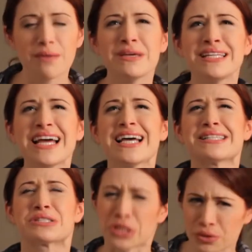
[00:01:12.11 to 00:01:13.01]
I mean, not
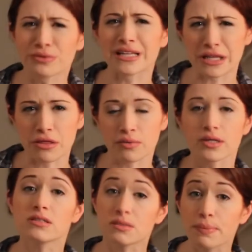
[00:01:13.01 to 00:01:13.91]
totally
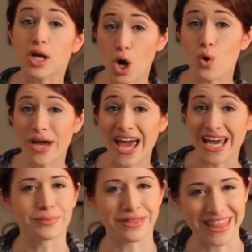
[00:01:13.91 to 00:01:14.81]
thrilled, but
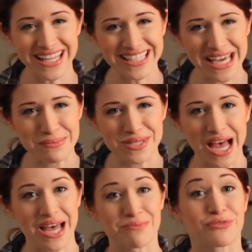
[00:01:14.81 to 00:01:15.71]
okay. But then came
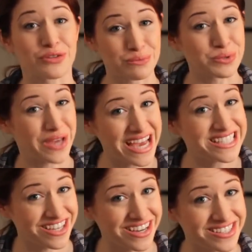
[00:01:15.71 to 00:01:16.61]
time for the bouquet
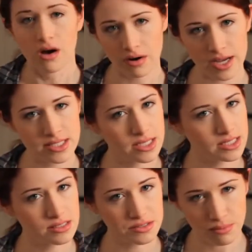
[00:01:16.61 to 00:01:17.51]
toss. Or as it
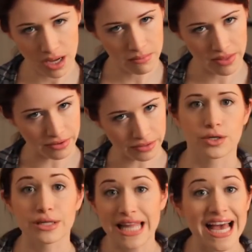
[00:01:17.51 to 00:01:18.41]
is to my mother,
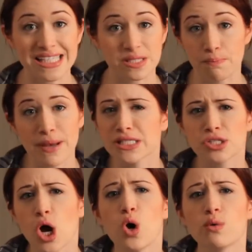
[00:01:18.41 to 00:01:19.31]
her last
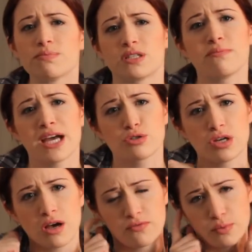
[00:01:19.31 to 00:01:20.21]
best hope to match
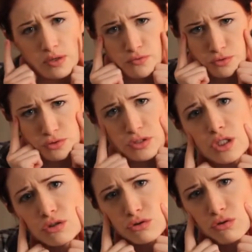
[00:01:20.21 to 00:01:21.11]
off one of her
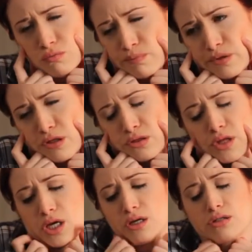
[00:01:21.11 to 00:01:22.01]
single,
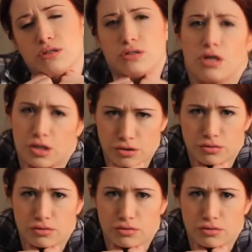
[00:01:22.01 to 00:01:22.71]
pathetic daughters.